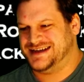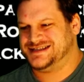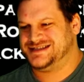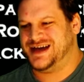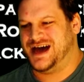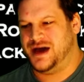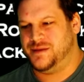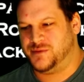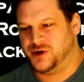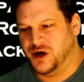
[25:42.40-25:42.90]
as
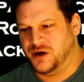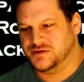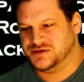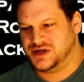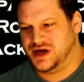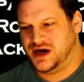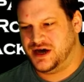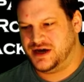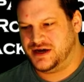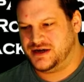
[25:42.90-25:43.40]
time
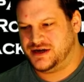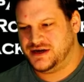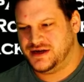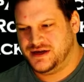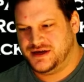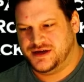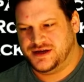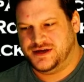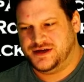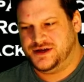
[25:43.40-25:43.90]
goes on.
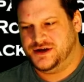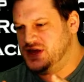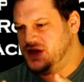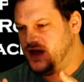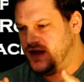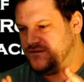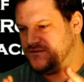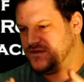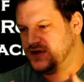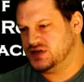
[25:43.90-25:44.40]

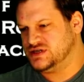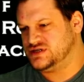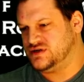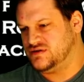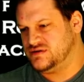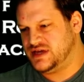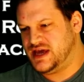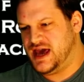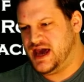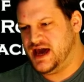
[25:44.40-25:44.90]
We at
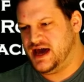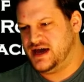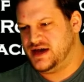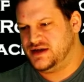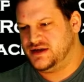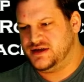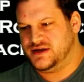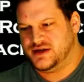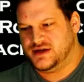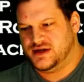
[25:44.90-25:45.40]
first only
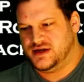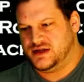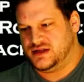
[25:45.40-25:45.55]
had